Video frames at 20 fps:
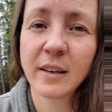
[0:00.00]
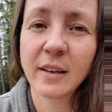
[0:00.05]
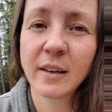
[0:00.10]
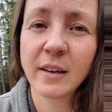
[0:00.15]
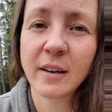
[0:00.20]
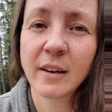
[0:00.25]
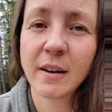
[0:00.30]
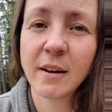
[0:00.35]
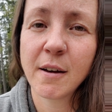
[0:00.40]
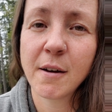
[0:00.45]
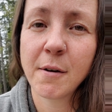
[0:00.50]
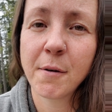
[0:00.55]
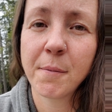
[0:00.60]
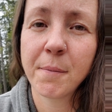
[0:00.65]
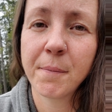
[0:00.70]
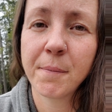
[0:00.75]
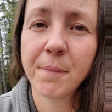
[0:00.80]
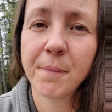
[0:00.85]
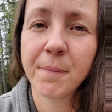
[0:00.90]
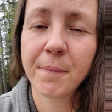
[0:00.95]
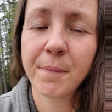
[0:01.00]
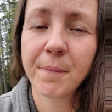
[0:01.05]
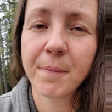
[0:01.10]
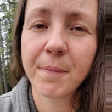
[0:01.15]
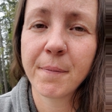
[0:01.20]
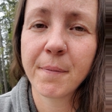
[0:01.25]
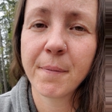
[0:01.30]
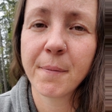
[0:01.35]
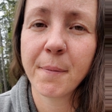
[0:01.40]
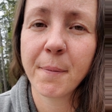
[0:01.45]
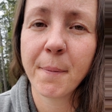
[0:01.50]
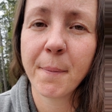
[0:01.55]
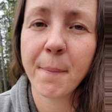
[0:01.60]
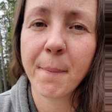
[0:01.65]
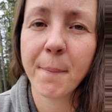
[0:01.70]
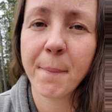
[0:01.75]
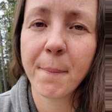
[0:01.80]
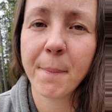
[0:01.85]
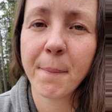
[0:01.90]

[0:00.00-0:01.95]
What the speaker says: No one is speaking in this clip.